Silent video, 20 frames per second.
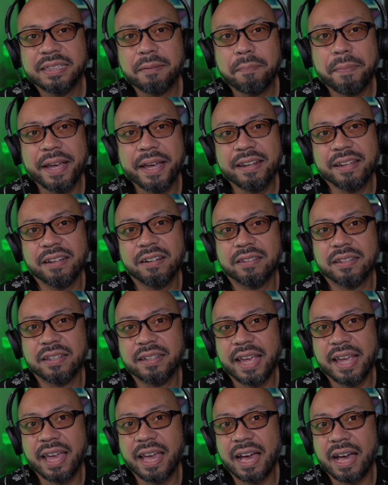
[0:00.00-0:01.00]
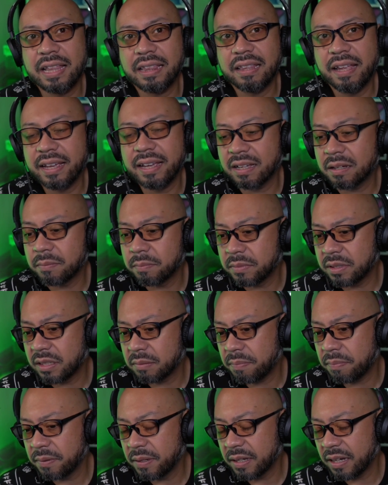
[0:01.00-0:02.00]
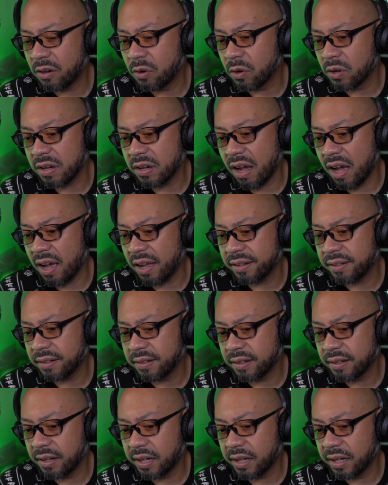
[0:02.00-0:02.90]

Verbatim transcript: depending on the day, I like them or not.